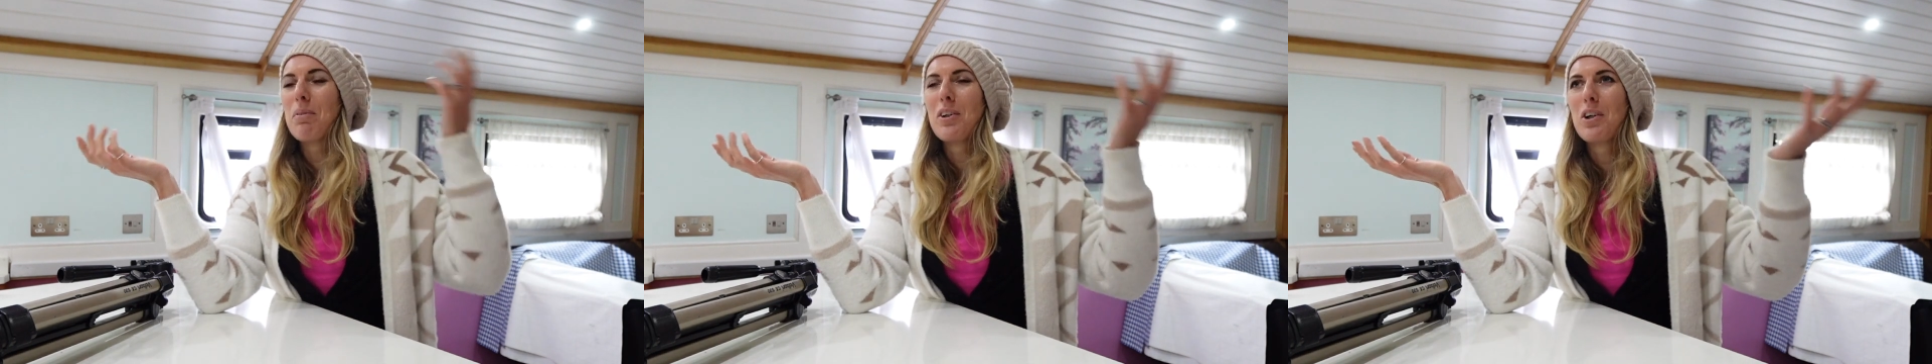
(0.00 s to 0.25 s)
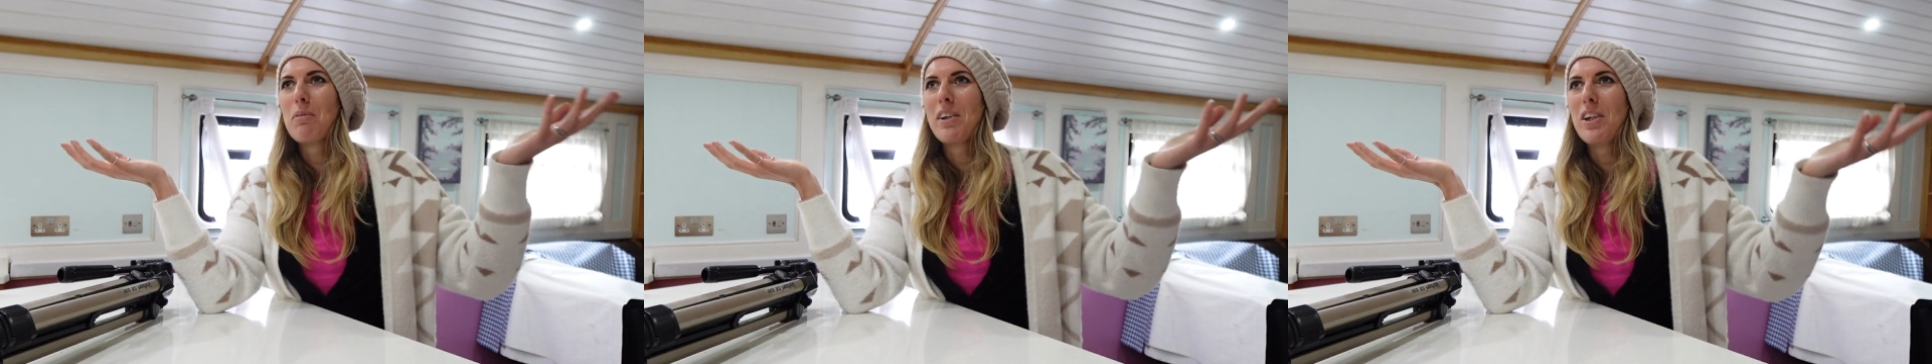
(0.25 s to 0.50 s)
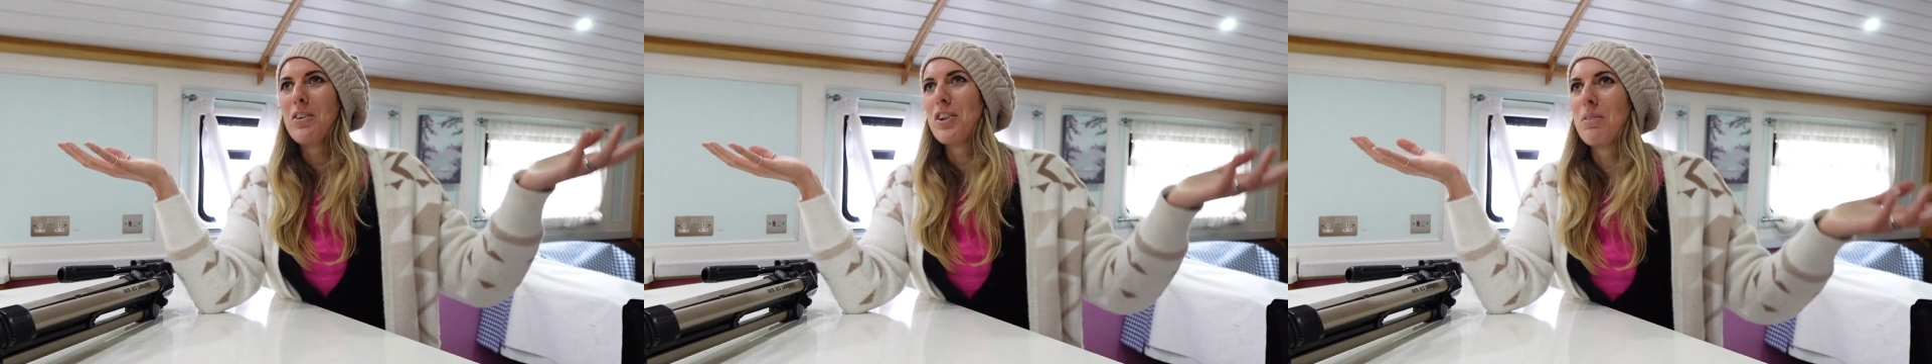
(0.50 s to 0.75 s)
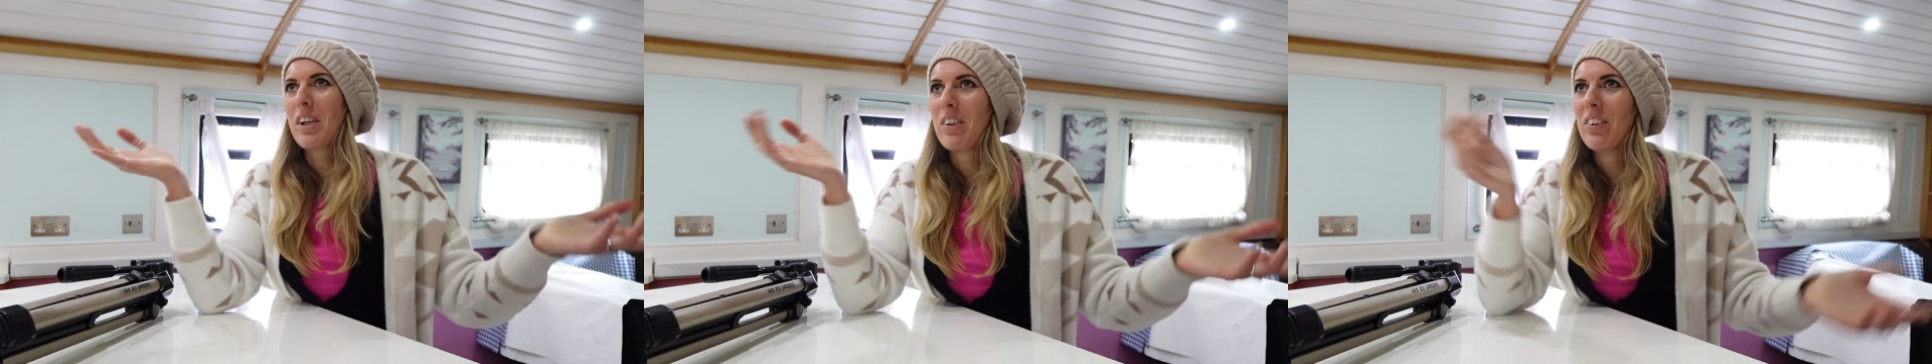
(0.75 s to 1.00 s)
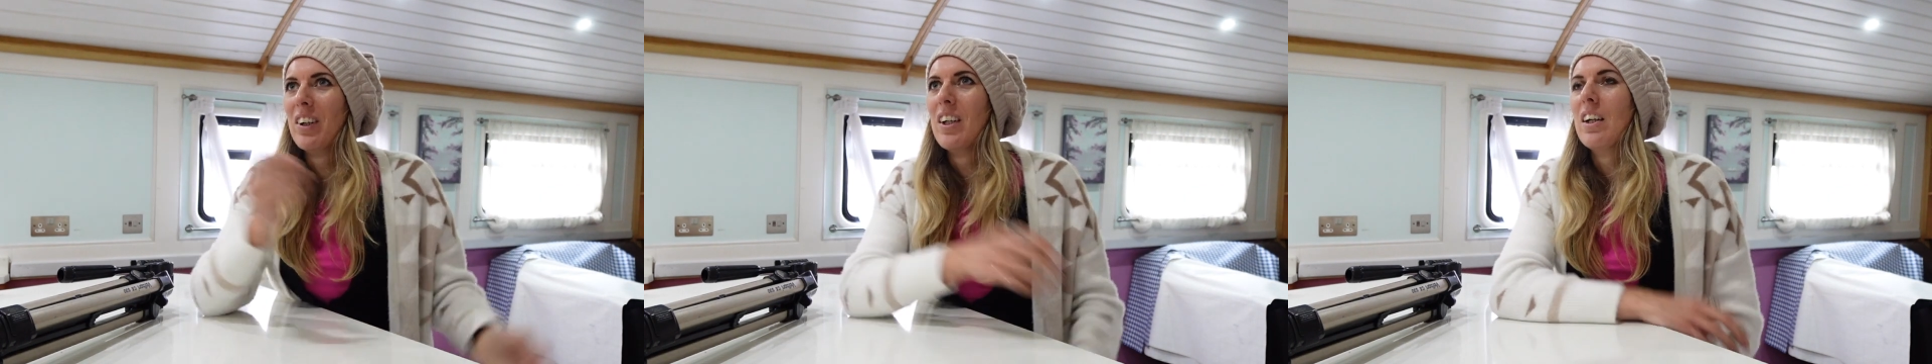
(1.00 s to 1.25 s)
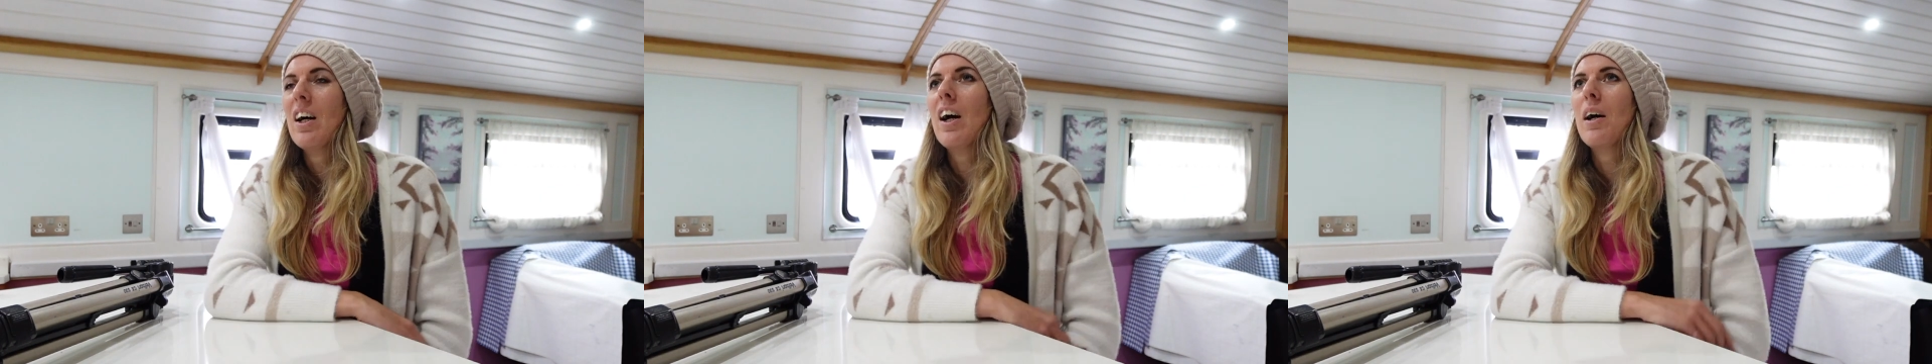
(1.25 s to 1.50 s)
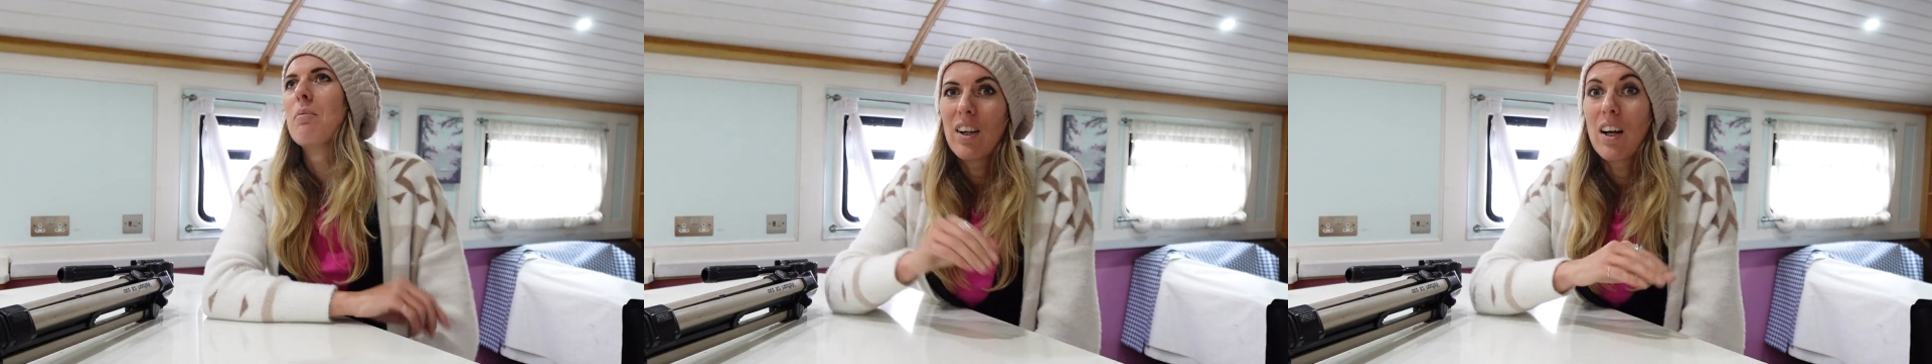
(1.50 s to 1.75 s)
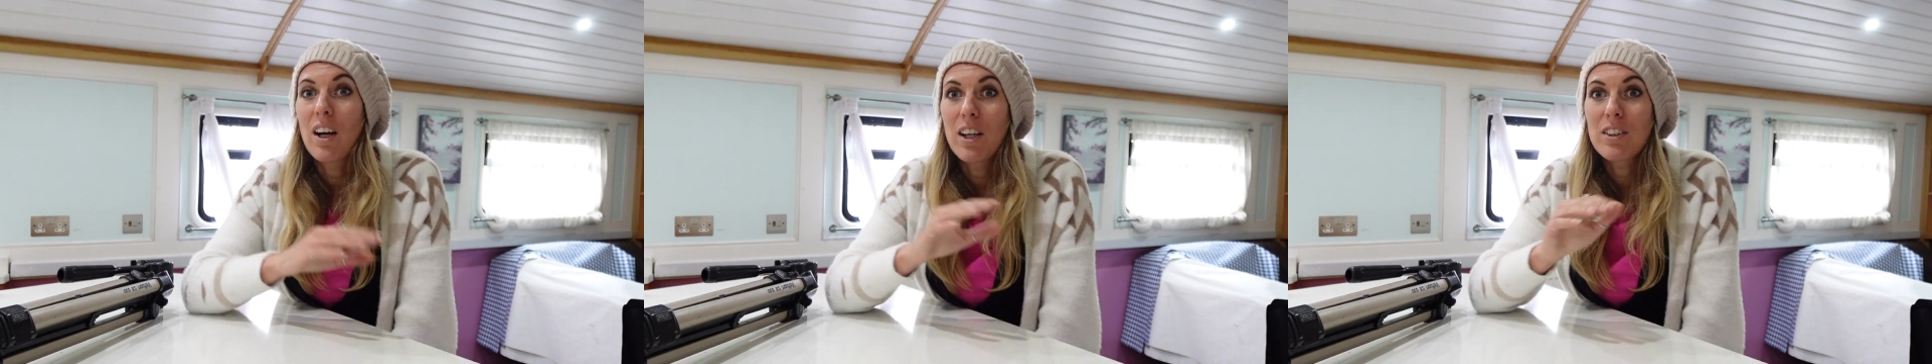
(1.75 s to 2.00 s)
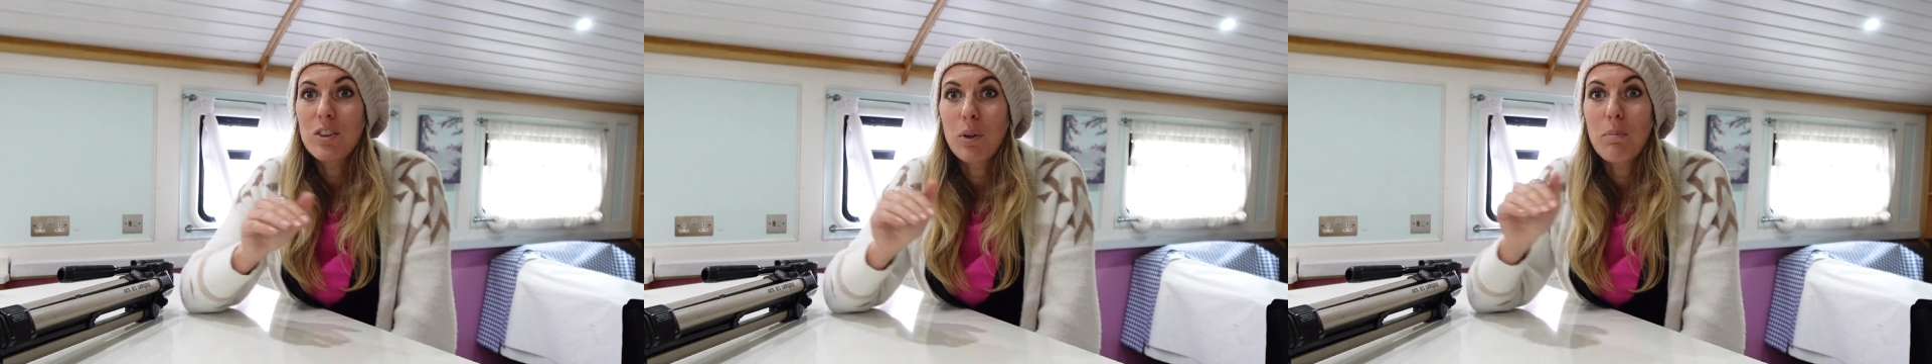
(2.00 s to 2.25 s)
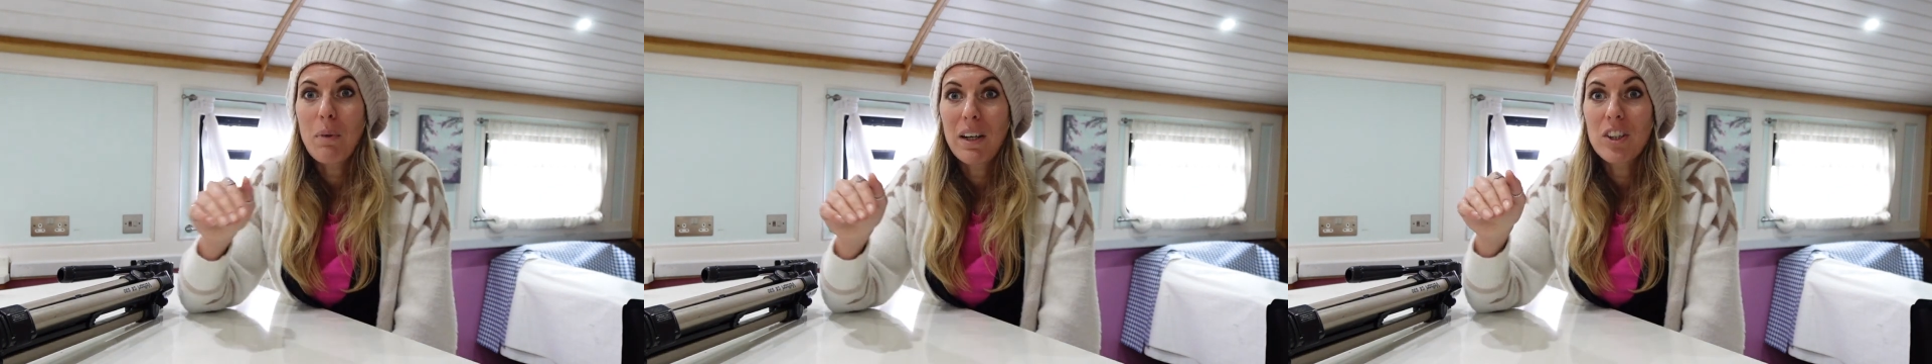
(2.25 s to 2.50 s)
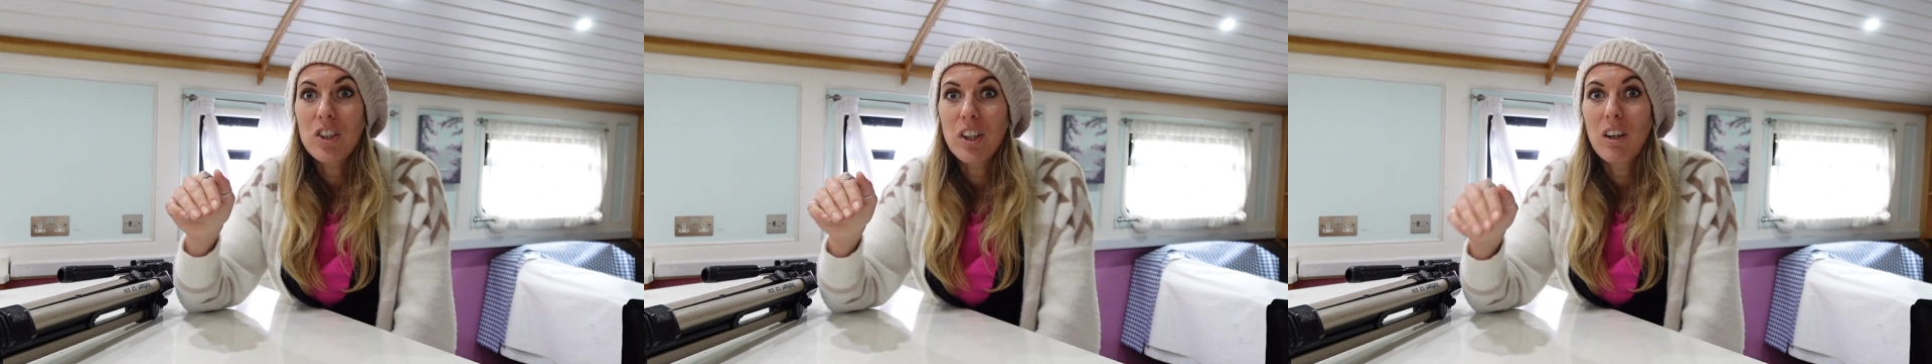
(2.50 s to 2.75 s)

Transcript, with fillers: it on my YouTube channel. Um, so I managed to